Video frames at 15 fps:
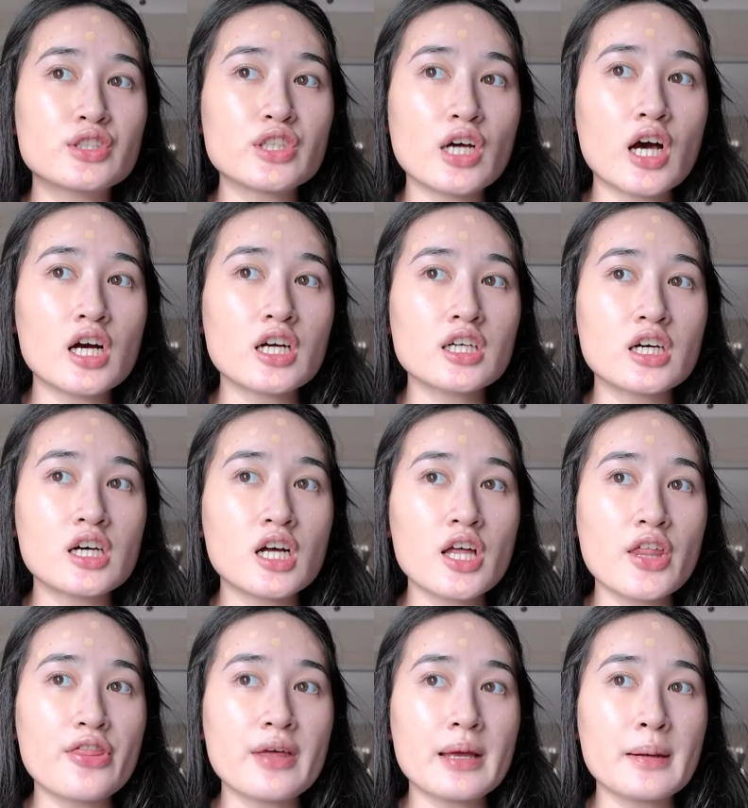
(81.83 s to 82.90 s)

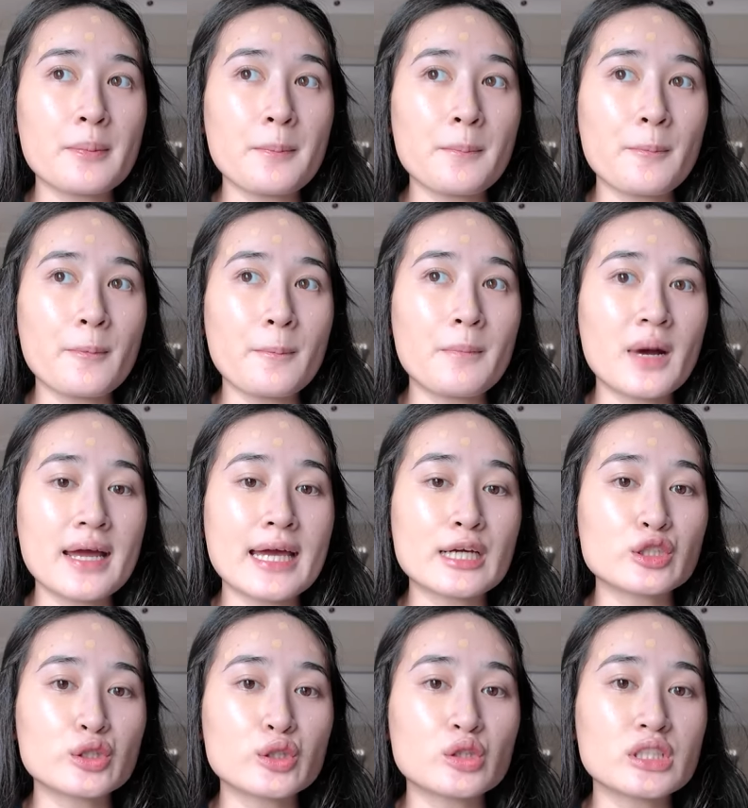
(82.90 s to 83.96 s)
darker than my
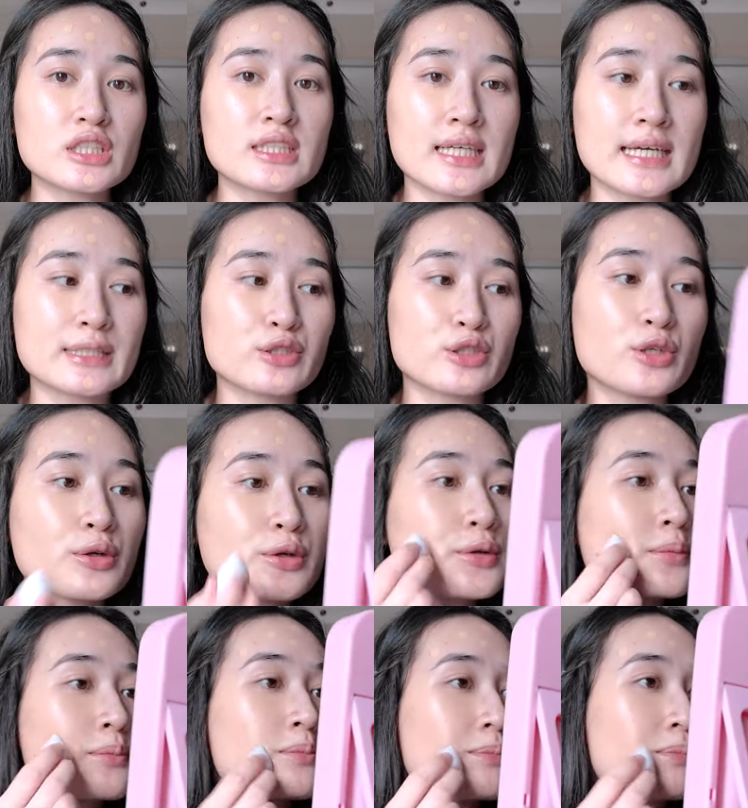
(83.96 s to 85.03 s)
actual skin
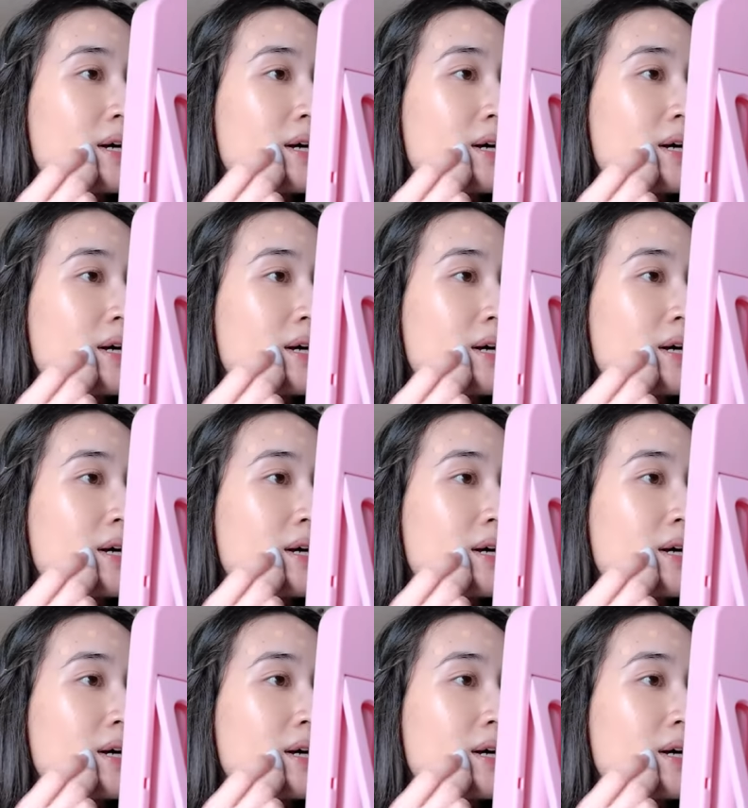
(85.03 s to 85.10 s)
tone,